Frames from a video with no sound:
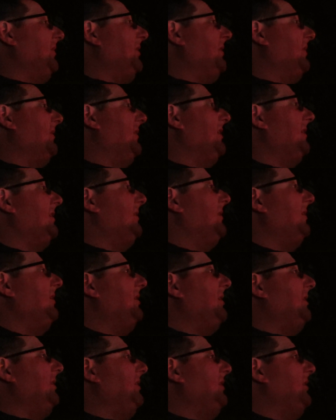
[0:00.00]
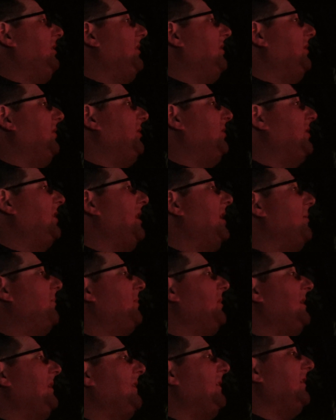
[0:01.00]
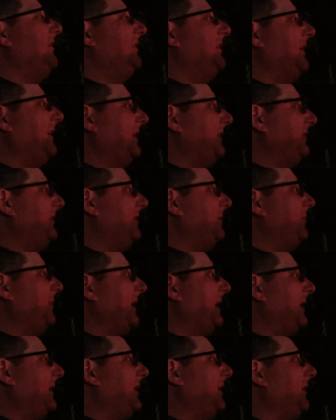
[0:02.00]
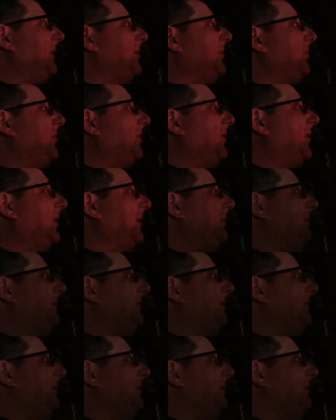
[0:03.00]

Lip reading: you can't beat these guys in a back alley brawl. I